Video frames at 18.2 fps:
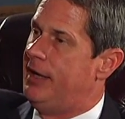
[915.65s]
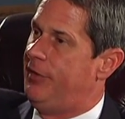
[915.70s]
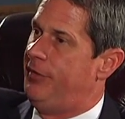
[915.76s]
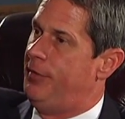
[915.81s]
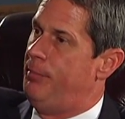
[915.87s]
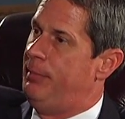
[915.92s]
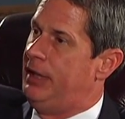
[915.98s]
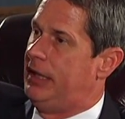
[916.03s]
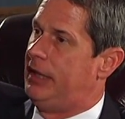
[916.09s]
the
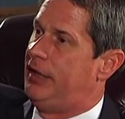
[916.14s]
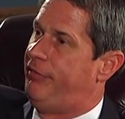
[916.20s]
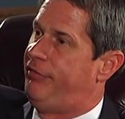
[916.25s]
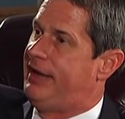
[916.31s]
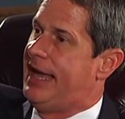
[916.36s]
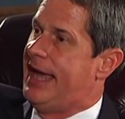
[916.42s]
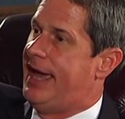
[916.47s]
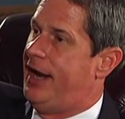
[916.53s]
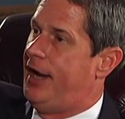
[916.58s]
middle of
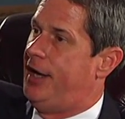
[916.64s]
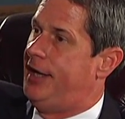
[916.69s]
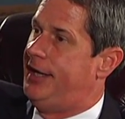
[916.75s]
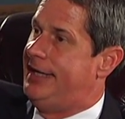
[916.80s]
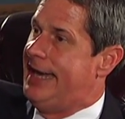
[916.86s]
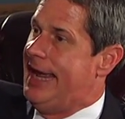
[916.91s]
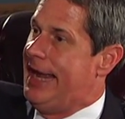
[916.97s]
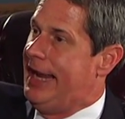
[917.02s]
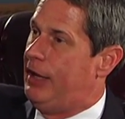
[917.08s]
Canada
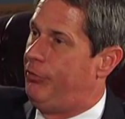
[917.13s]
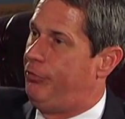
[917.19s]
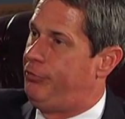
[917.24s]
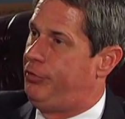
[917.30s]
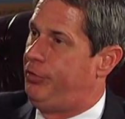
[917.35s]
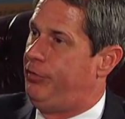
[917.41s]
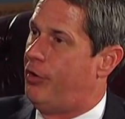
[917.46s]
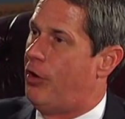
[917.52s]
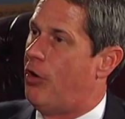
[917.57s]
down
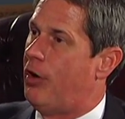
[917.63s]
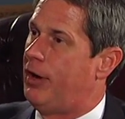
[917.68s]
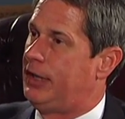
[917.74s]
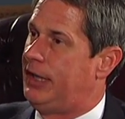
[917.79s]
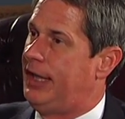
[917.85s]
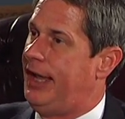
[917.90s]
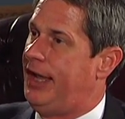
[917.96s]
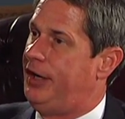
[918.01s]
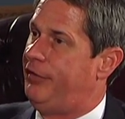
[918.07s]
through the
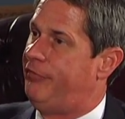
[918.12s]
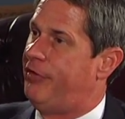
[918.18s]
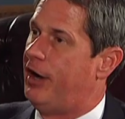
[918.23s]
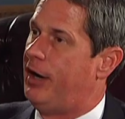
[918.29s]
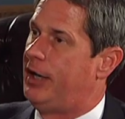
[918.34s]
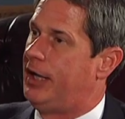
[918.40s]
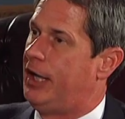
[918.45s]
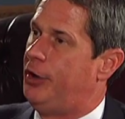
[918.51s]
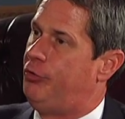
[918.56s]
heartland of our
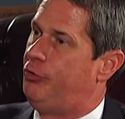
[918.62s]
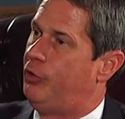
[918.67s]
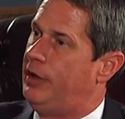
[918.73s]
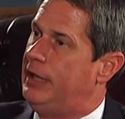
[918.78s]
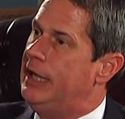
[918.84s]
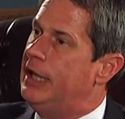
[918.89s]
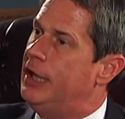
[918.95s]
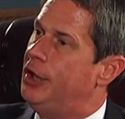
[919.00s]
country